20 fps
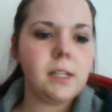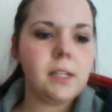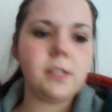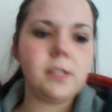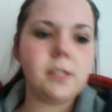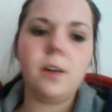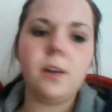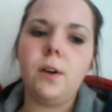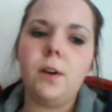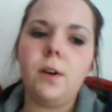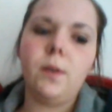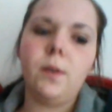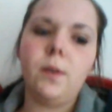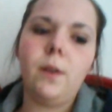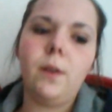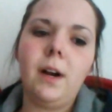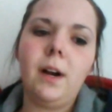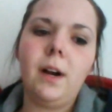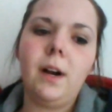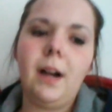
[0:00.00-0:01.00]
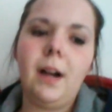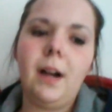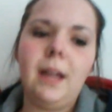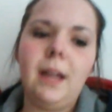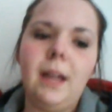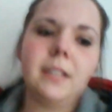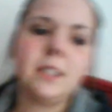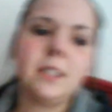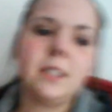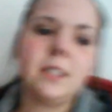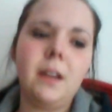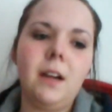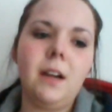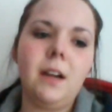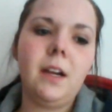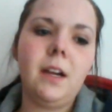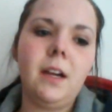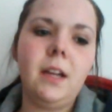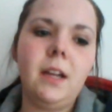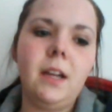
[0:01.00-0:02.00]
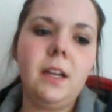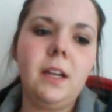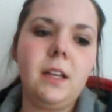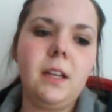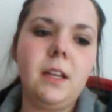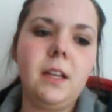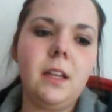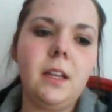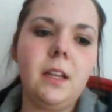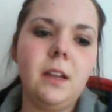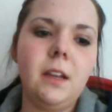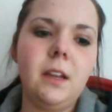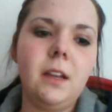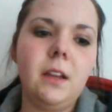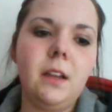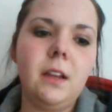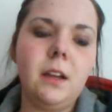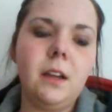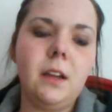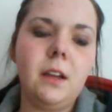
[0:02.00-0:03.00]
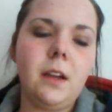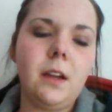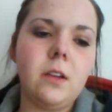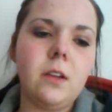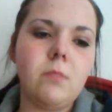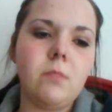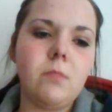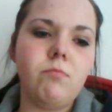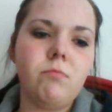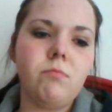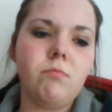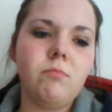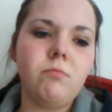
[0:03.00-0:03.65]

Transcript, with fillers: So I saw um,